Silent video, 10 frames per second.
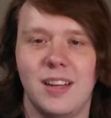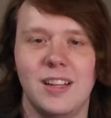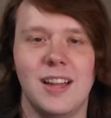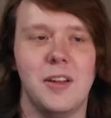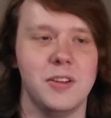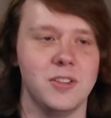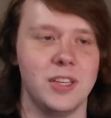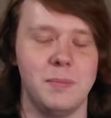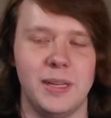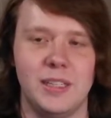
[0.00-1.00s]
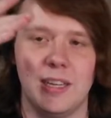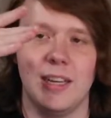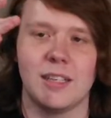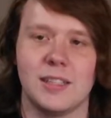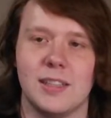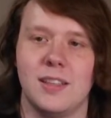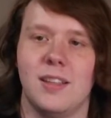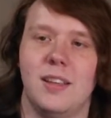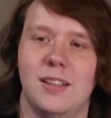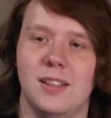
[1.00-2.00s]
And now there's like big text.
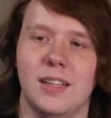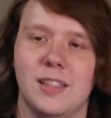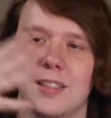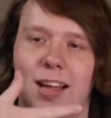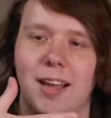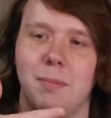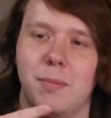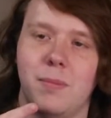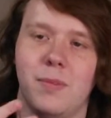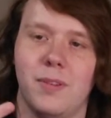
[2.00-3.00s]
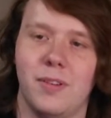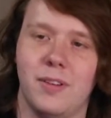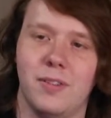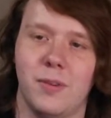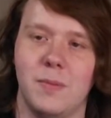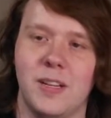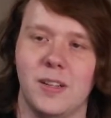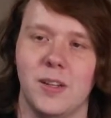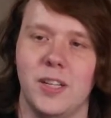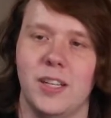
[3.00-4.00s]
It's like slime from
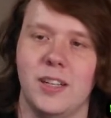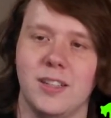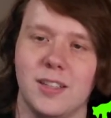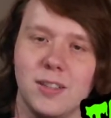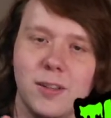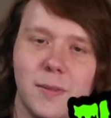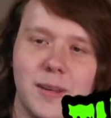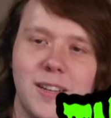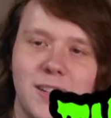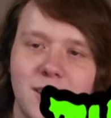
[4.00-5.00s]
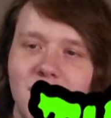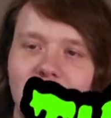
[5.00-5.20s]
Nickelodeon. It's just Earth Mage.